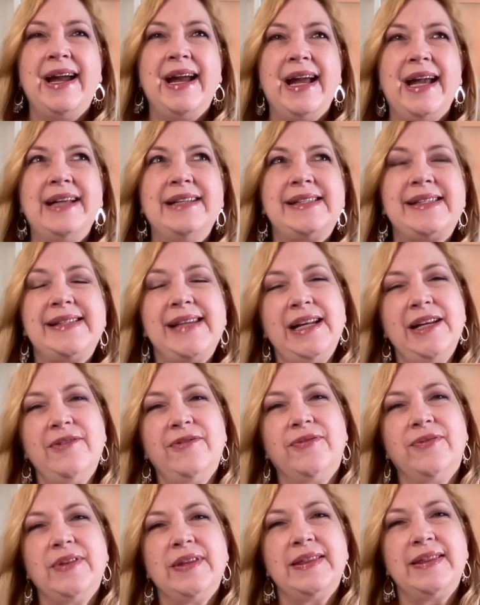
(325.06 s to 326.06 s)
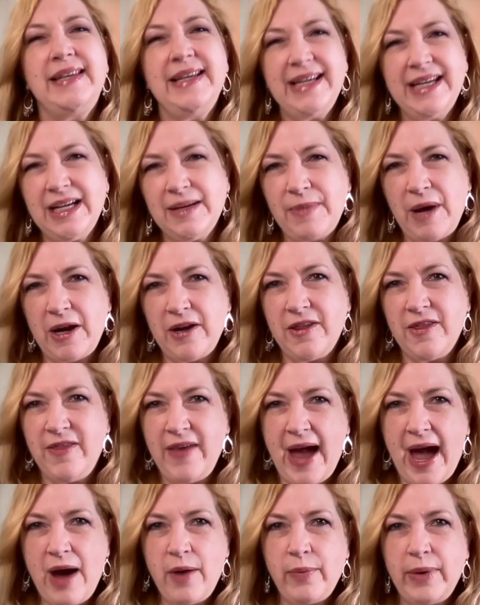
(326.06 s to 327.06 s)
instead of thinking about it
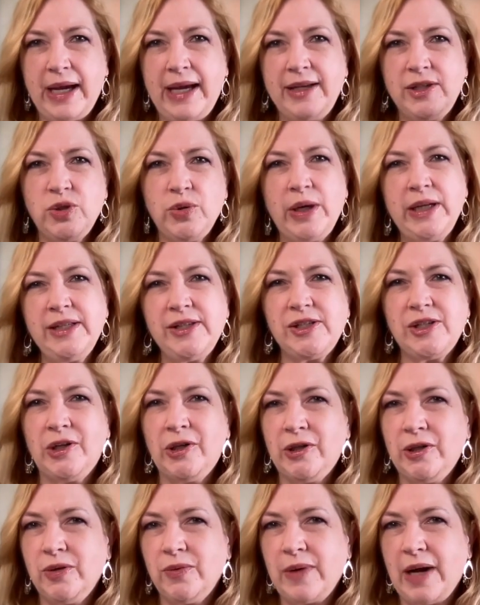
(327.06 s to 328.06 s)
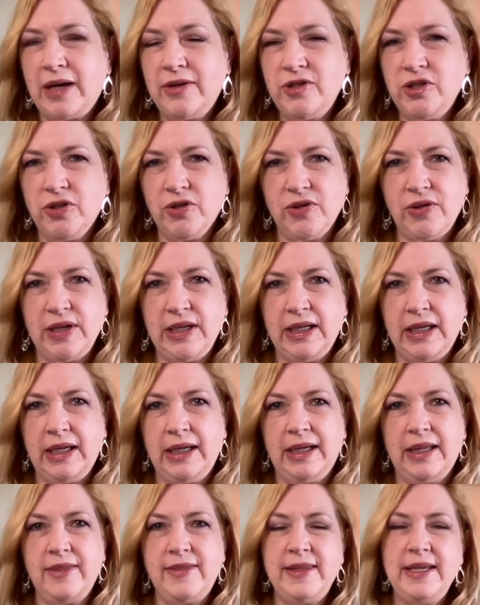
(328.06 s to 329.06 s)
that way, try to turn around your
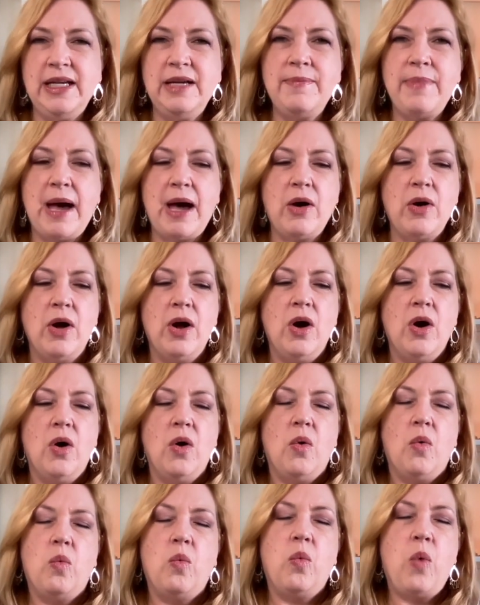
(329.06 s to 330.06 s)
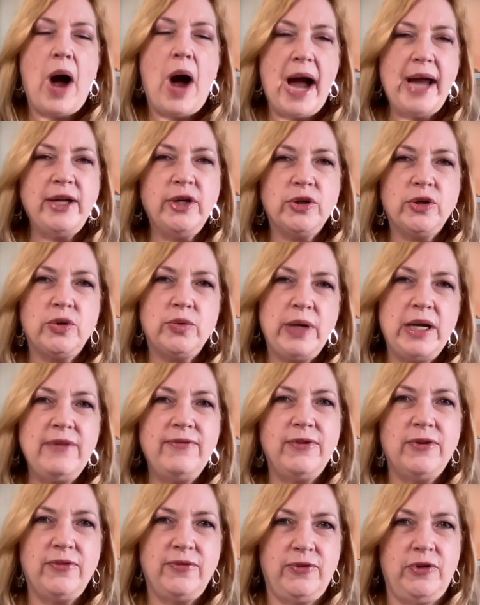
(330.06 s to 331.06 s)
thinking and think about why you're
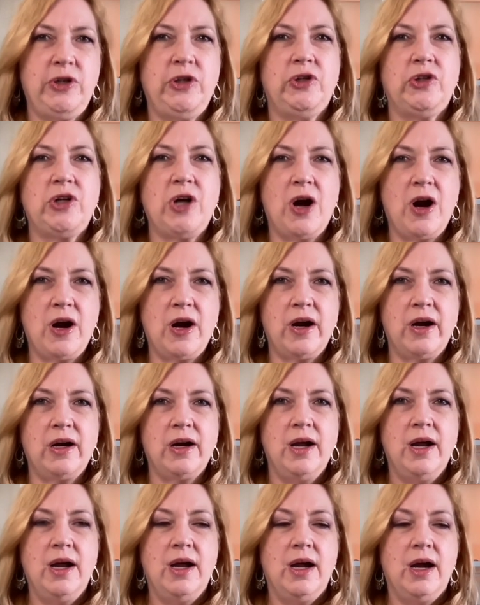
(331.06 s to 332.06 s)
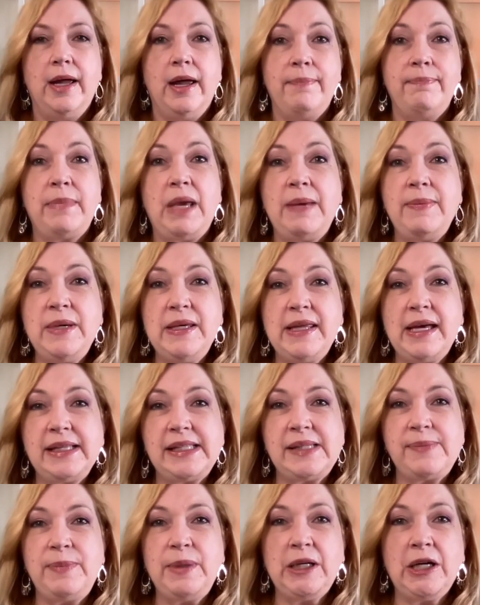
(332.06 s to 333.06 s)
grateful for your car. Maybe that's
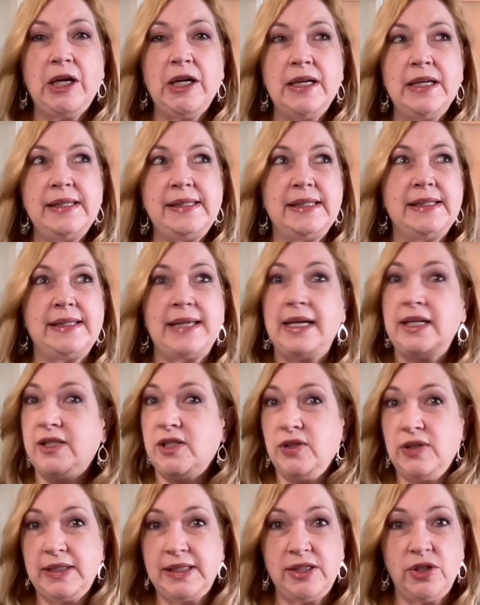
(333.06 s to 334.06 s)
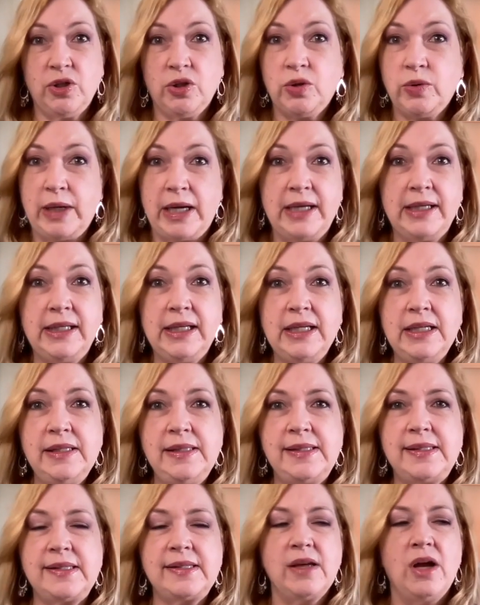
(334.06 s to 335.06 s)
because it takes you to see your
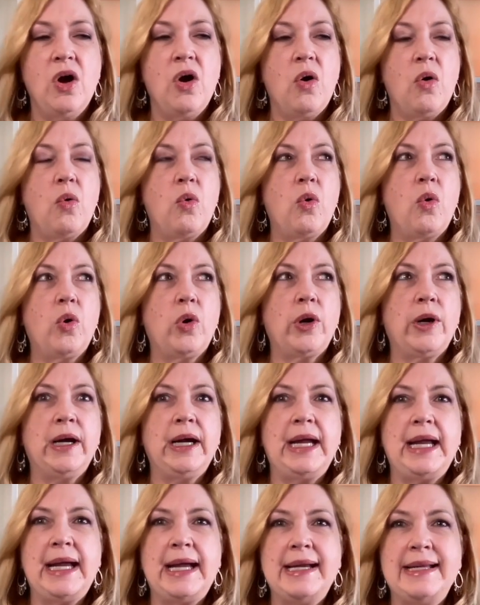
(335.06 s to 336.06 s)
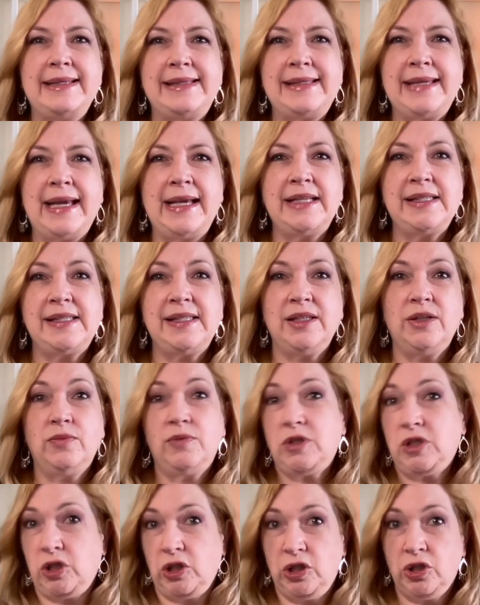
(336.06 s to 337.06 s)
grandkids, or it takes you
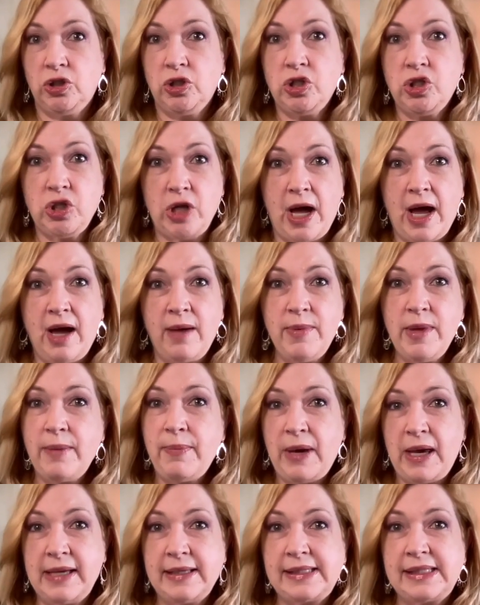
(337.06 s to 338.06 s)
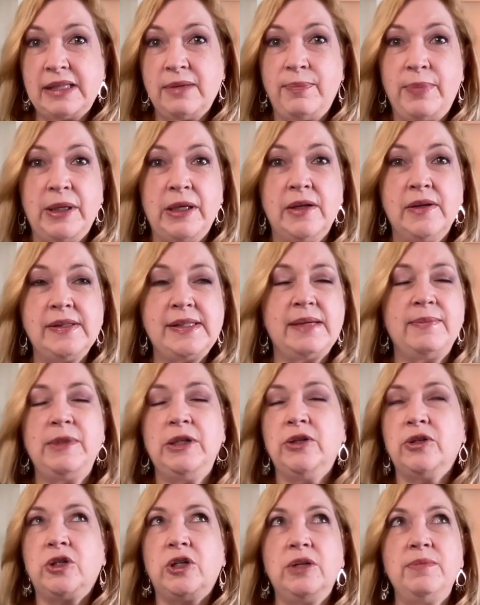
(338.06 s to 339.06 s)
to your job that pays the bills. I mean,
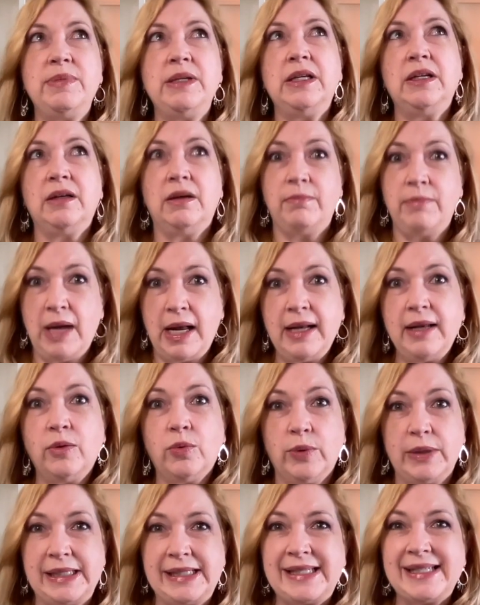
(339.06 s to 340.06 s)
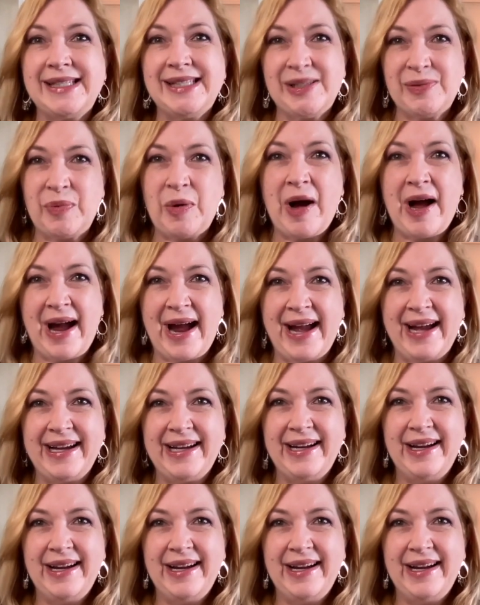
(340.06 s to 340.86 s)
there could be many reasons why.